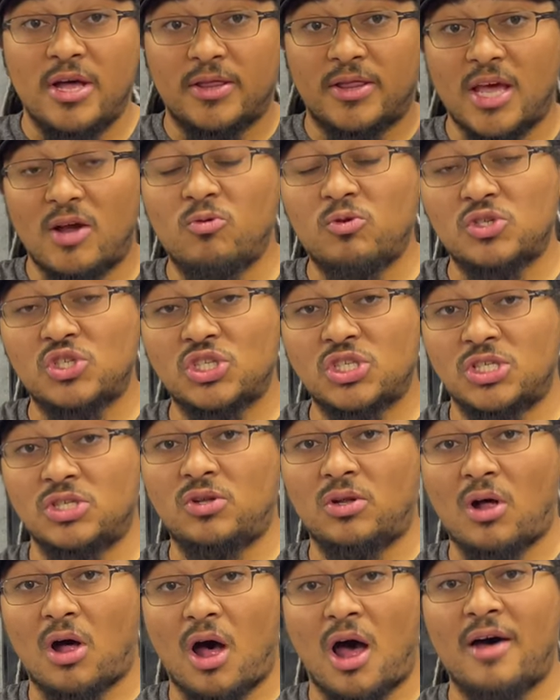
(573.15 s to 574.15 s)
They will
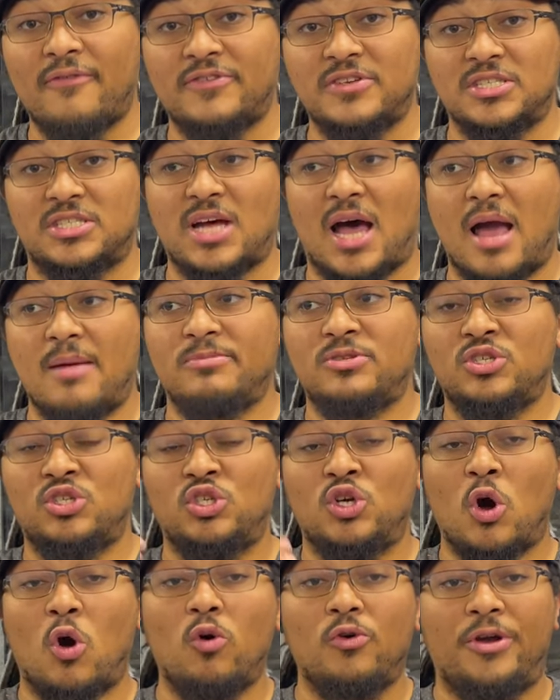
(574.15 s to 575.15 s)
still oftentimes
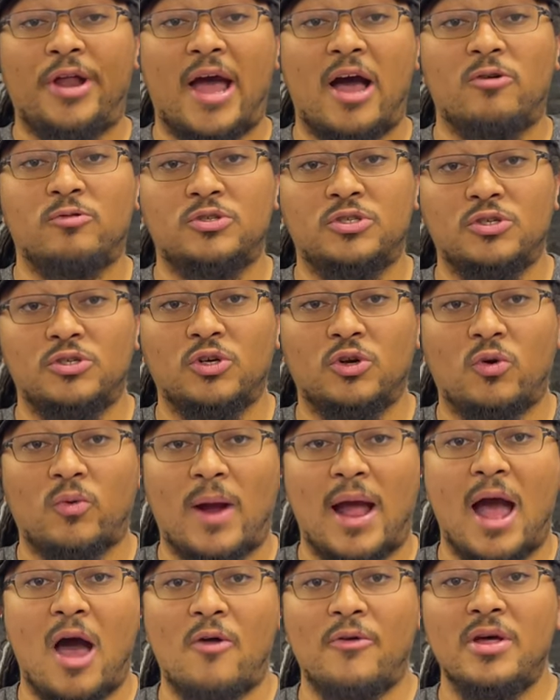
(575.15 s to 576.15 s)
go down to the
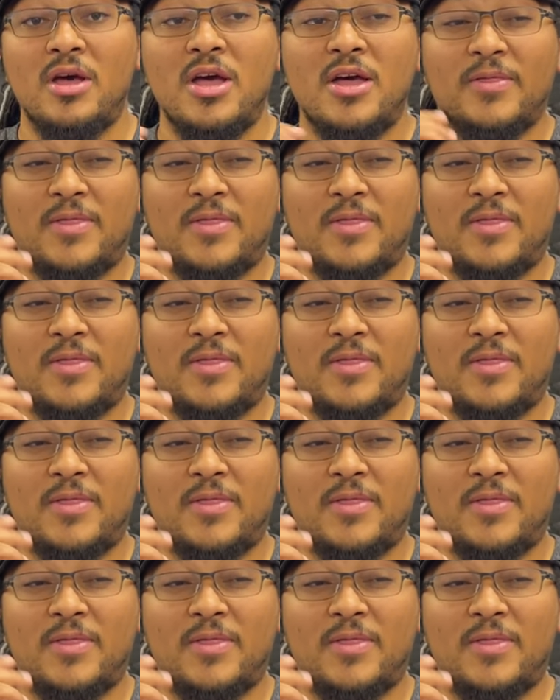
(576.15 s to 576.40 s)
ground.